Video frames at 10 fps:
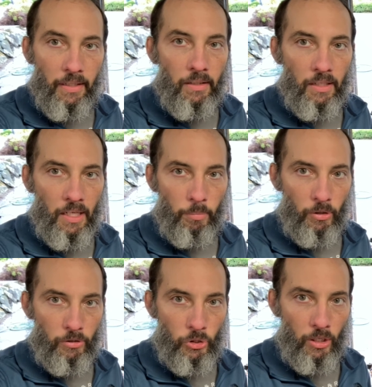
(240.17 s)
enable
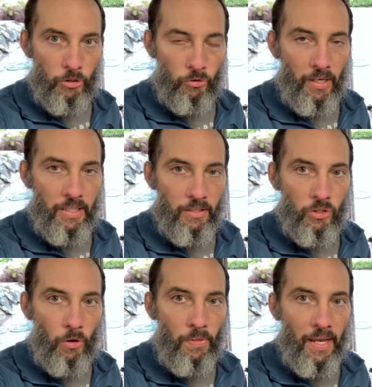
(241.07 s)
a charge ready,
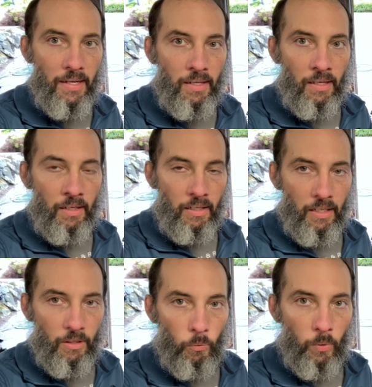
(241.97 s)
so that
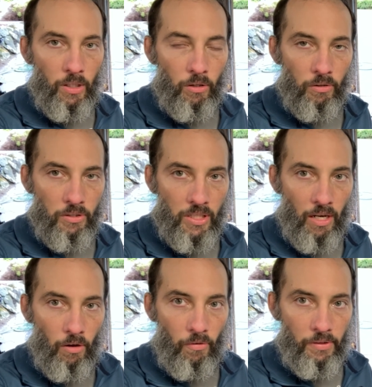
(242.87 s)
it will
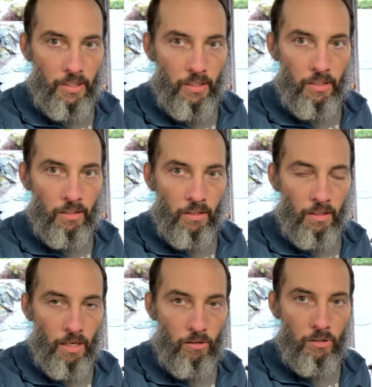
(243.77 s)
tell the
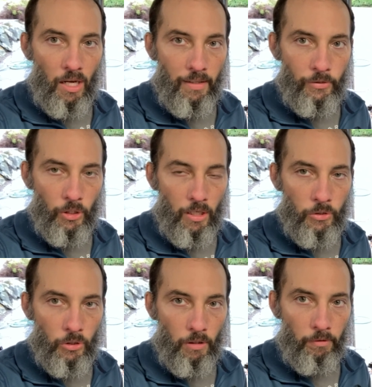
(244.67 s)
LCON
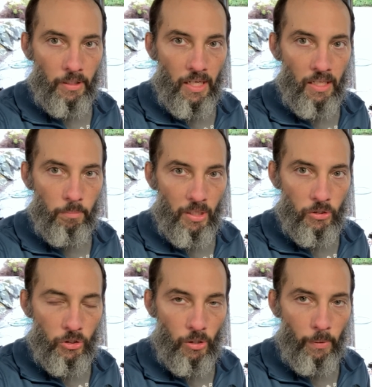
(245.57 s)
charger over CAN bus
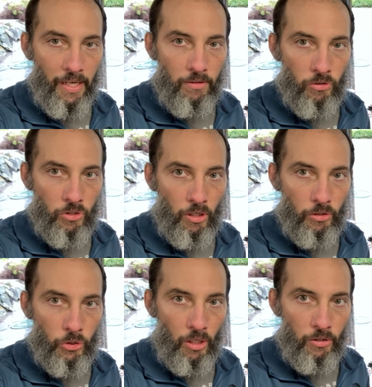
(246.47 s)
to go ahead and
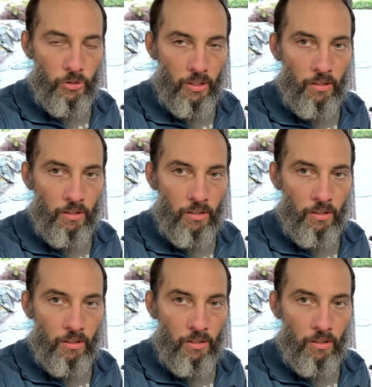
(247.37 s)
start charging.